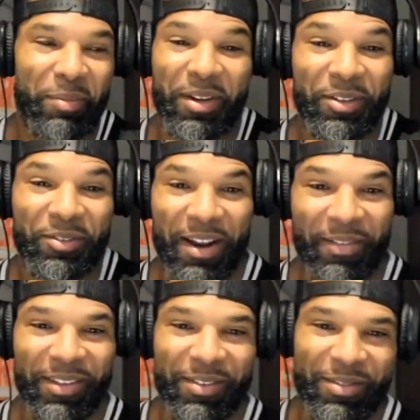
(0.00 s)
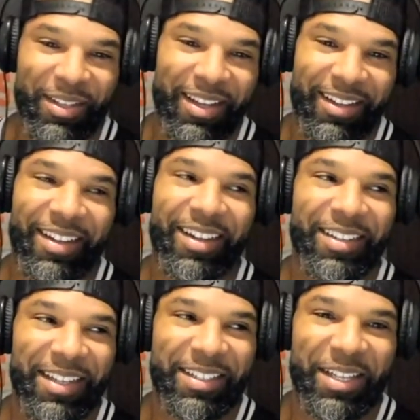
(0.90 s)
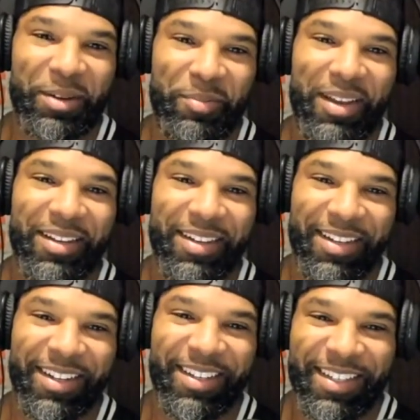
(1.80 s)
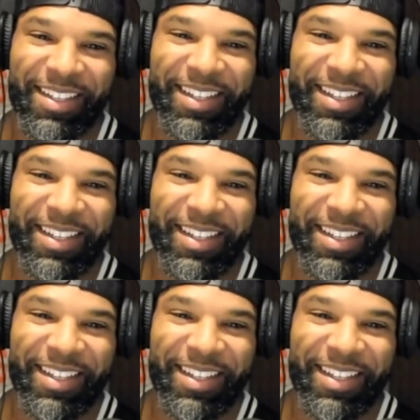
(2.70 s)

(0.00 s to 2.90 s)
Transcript: maybe undrafted, and we're like, you got to take a pay cut, huh?